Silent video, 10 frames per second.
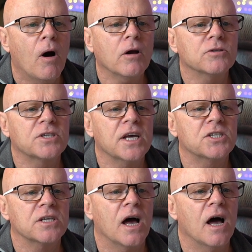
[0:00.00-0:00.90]
Michael
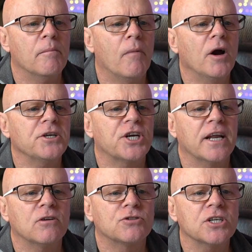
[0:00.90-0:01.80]
says, uh, my
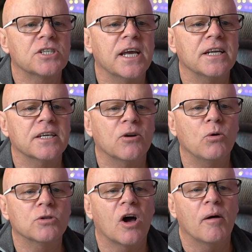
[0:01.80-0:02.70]
channel just hit
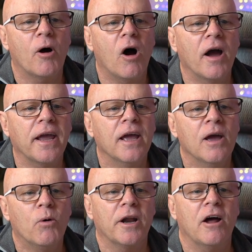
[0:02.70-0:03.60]
an all-time high,
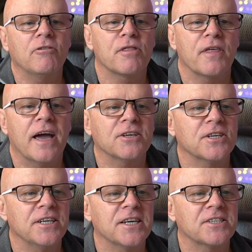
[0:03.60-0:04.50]

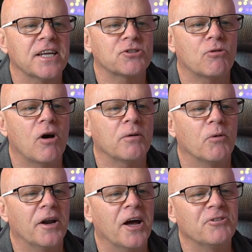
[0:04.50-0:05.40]
100,000. Yes, that's
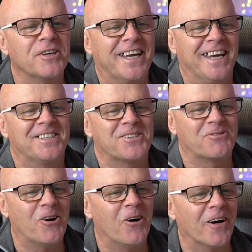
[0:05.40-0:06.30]
right, 100 kids
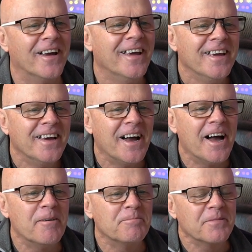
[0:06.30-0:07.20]
strong.
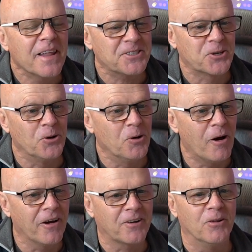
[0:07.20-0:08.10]
Um, that's
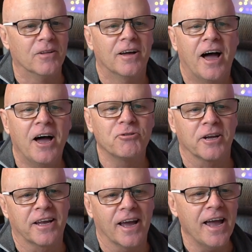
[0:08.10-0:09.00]
cool, Michael.
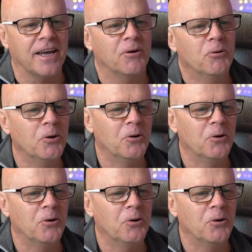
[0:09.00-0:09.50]
100K.